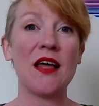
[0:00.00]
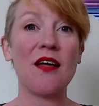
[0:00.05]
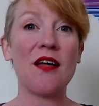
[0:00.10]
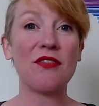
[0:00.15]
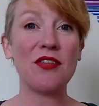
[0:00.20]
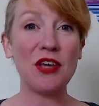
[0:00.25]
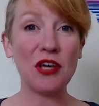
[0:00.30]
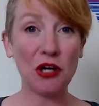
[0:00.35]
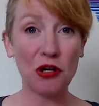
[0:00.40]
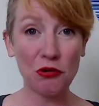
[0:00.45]

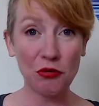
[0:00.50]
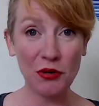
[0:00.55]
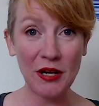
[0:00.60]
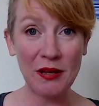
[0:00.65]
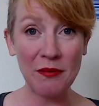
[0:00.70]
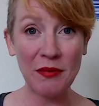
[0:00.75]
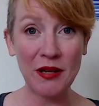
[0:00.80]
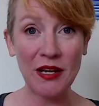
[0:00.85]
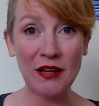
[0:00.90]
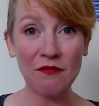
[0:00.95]
the
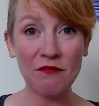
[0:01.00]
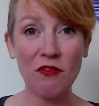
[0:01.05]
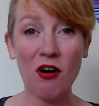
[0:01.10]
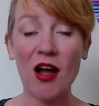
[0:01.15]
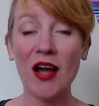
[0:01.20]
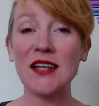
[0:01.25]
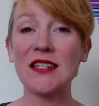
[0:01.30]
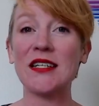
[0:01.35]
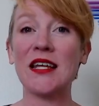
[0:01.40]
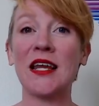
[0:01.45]
agreement in
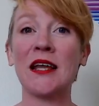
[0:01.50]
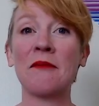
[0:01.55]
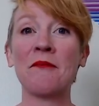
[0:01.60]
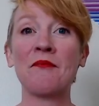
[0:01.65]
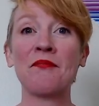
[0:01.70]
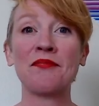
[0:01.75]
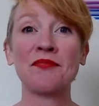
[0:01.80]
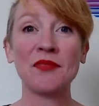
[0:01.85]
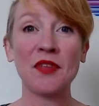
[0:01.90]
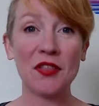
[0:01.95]
writing,
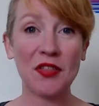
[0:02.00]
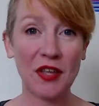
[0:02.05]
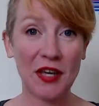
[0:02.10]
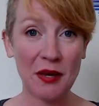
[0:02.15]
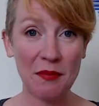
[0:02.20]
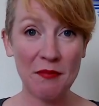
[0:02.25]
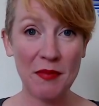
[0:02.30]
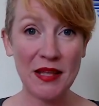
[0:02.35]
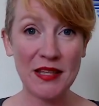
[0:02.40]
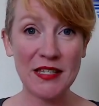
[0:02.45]
the
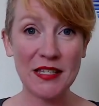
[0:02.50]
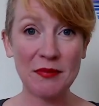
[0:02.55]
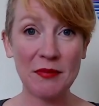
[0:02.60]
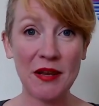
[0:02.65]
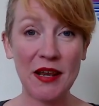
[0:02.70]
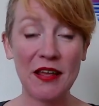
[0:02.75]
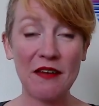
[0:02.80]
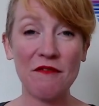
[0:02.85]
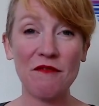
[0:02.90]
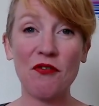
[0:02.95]
commencement
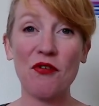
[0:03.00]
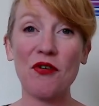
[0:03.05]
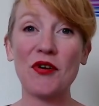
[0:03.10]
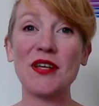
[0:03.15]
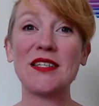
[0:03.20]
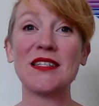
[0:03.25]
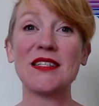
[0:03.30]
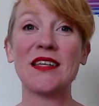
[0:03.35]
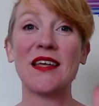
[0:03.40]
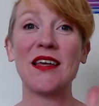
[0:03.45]

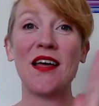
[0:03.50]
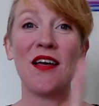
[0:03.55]
invoice,